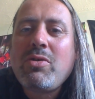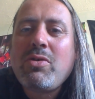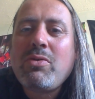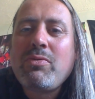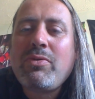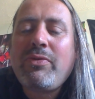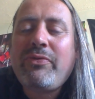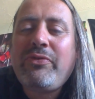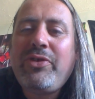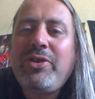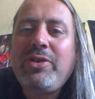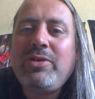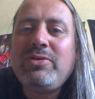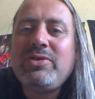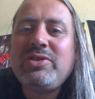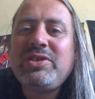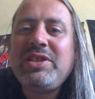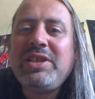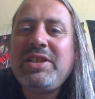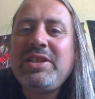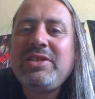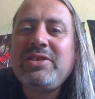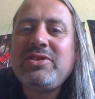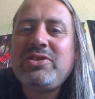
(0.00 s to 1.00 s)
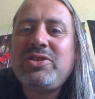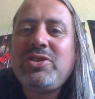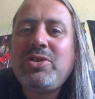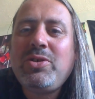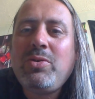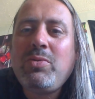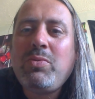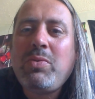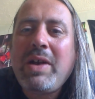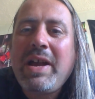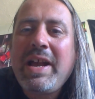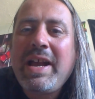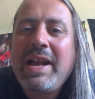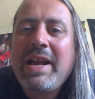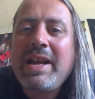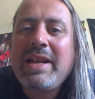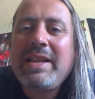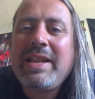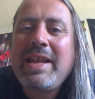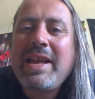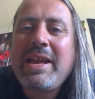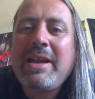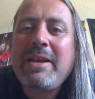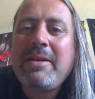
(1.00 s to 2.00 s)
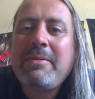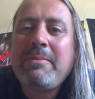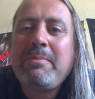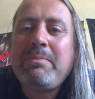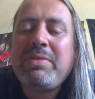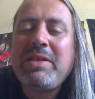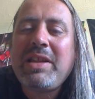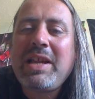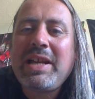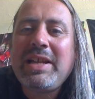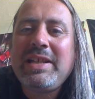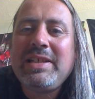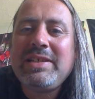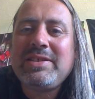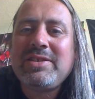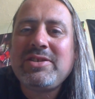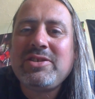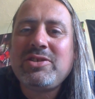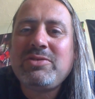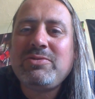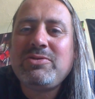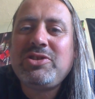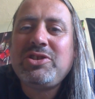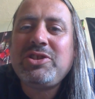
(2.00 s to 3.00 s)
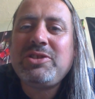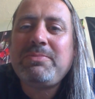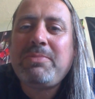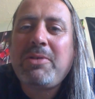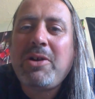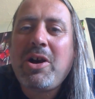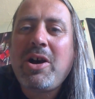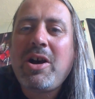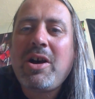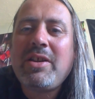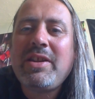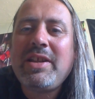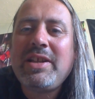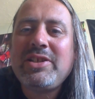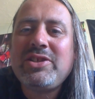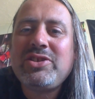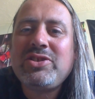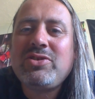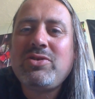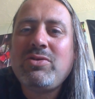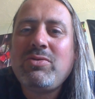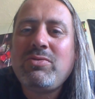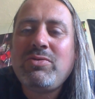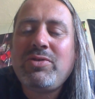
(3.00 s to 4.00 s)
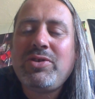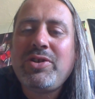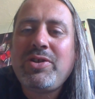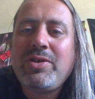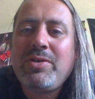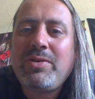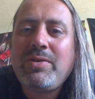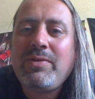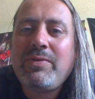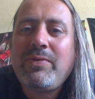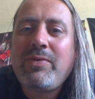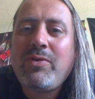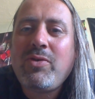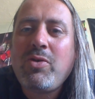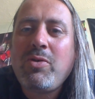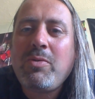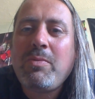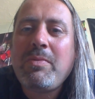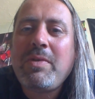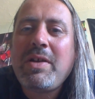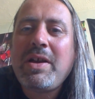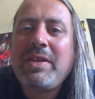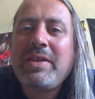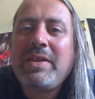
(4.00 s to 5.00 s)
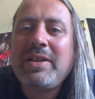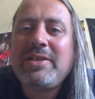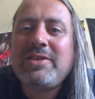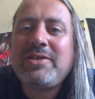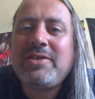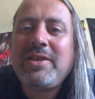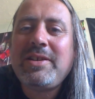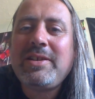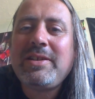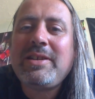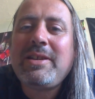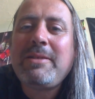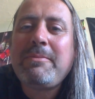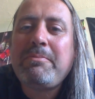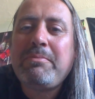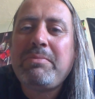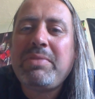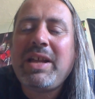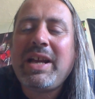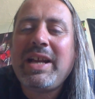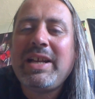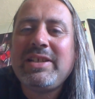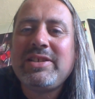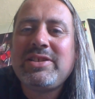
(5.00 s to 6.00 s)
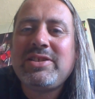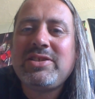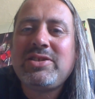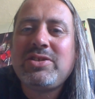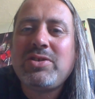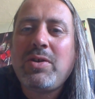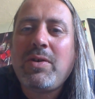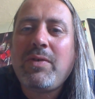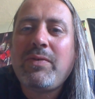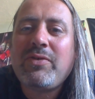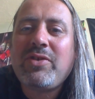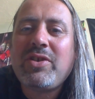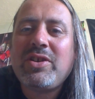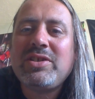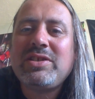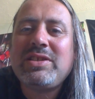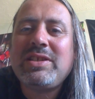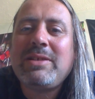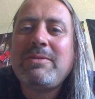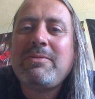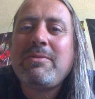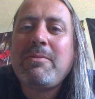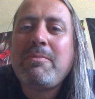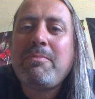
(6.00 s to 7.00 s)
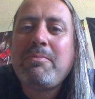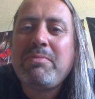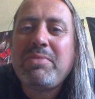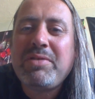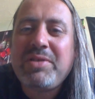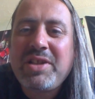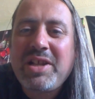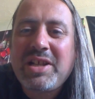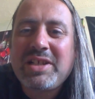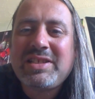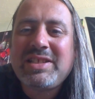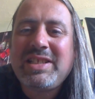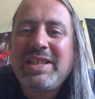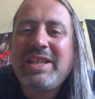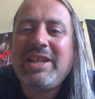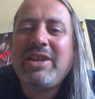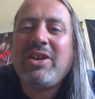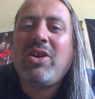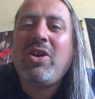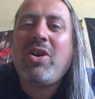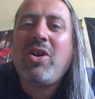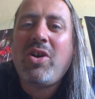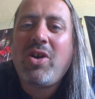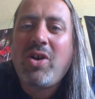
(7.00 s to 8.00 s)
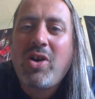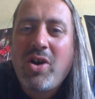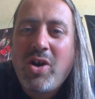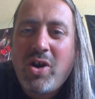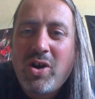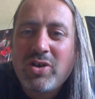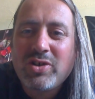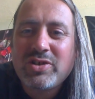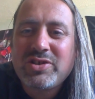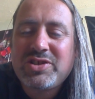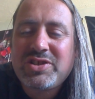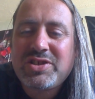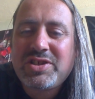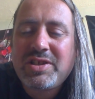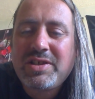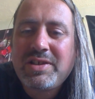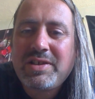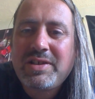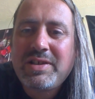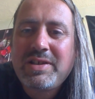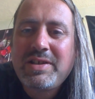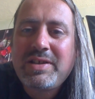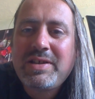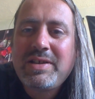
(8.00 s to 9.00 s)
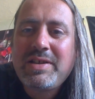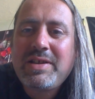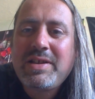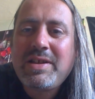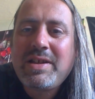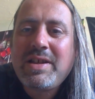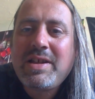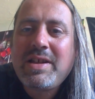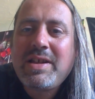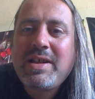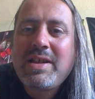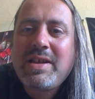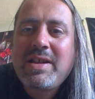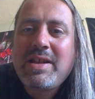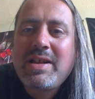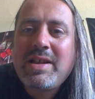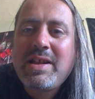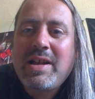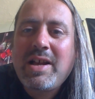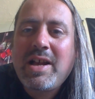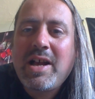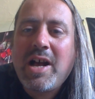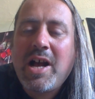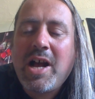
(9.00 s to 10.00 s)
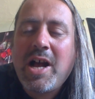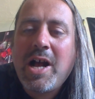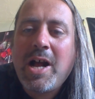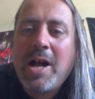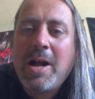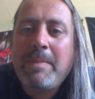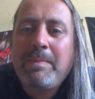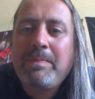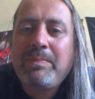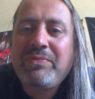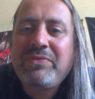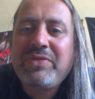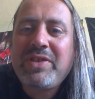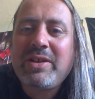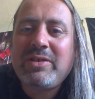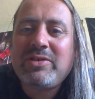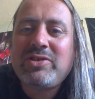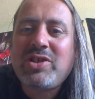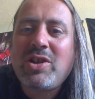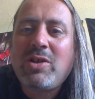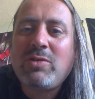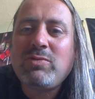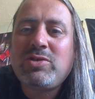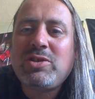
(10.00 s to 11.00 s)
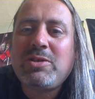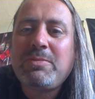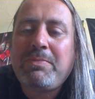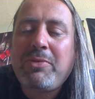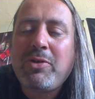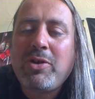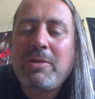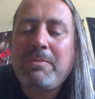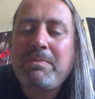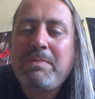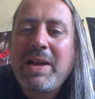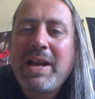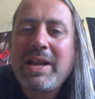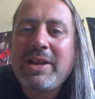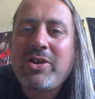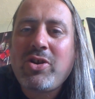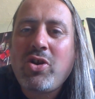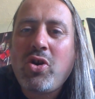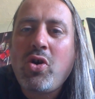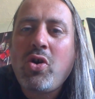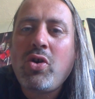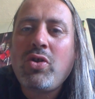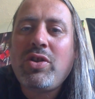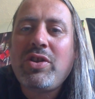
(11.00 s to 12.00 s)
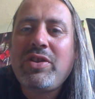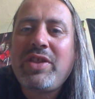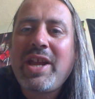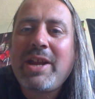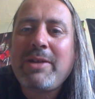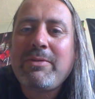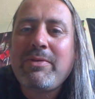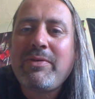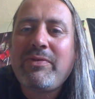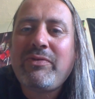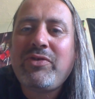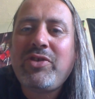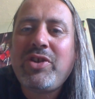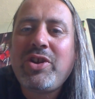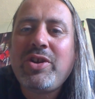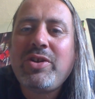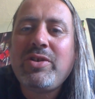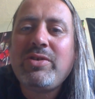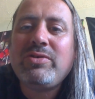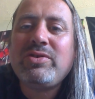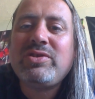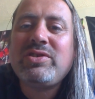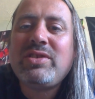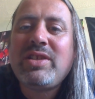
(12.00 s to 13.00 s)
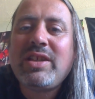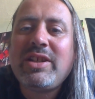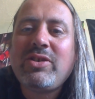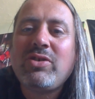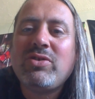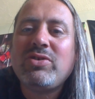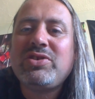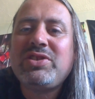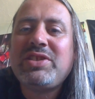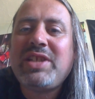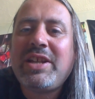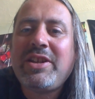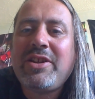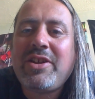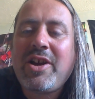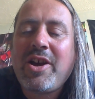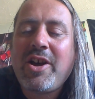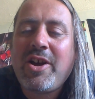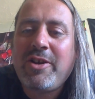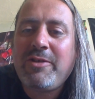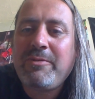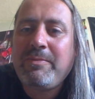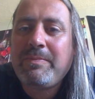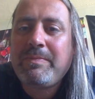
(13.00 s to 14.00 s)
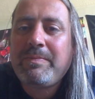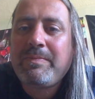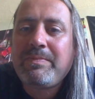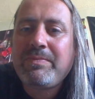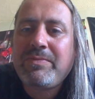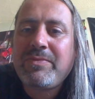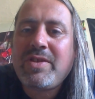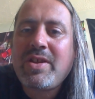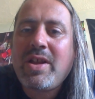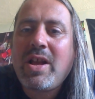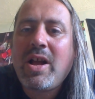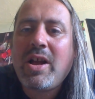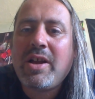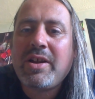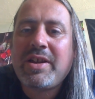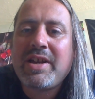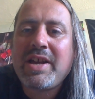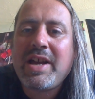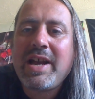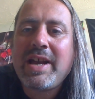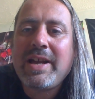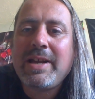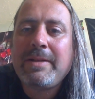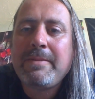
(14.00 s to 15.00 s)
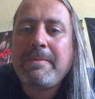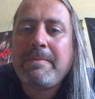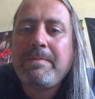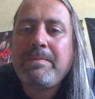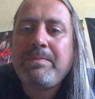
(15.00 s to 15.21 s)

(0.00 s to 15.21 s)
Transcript: refusing to wear their blazers, which is part of their school uniform, and they took their blazers off because they were bloody hot. They're told to put it back on, they refused, they got sent home. Okay.